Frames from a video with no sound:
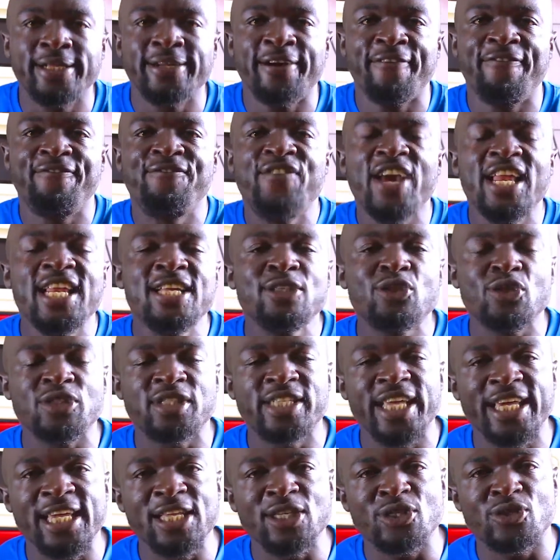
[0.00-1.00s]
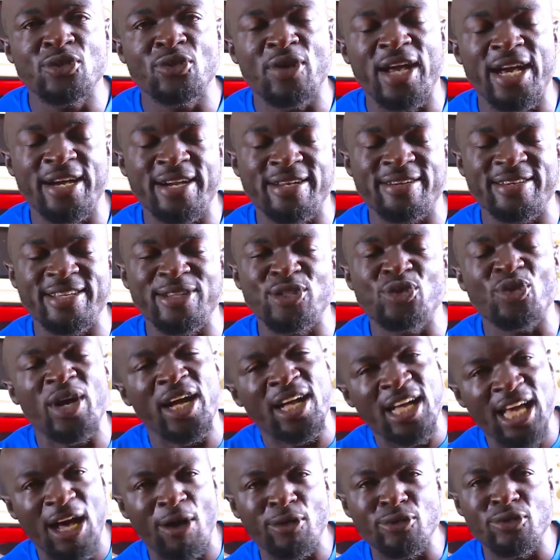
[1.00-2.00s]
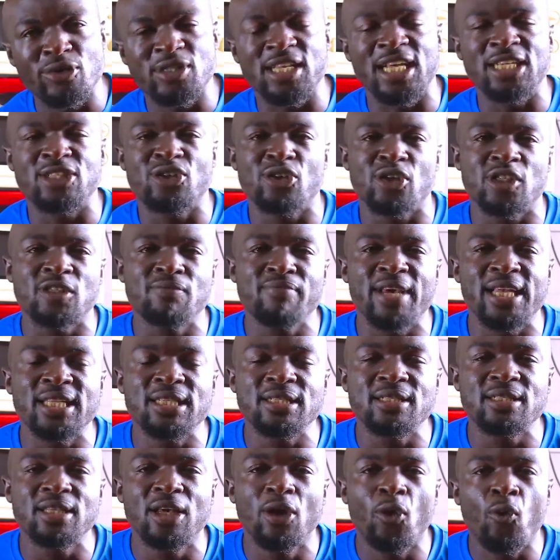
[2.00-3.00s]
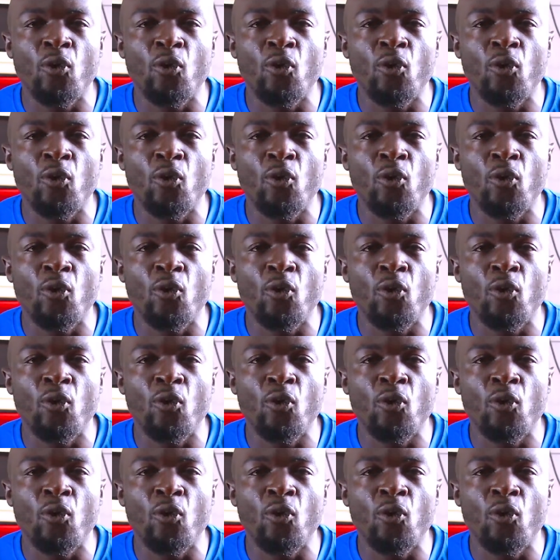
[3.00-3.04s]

failing to take into account those adjustments,